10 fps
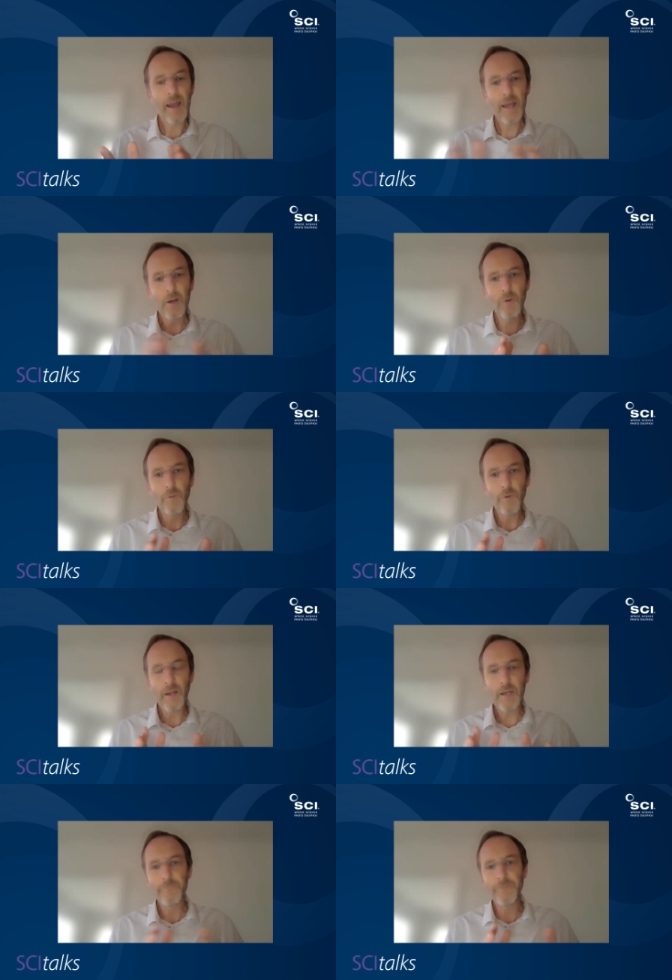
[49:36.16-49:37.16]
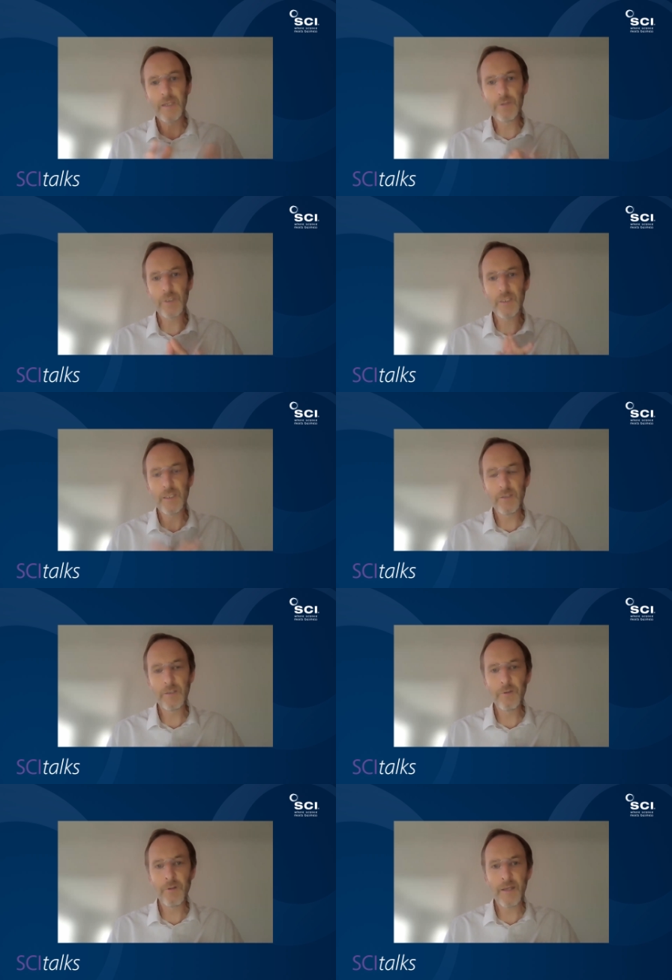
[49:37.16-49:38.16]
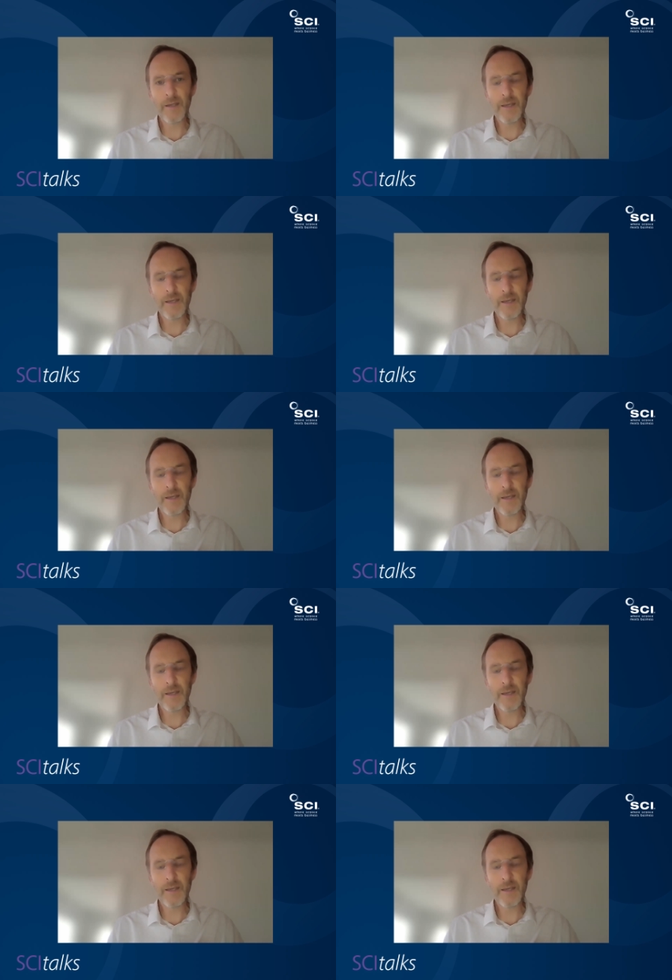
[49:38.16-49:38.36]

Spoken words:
How vigorously you do that,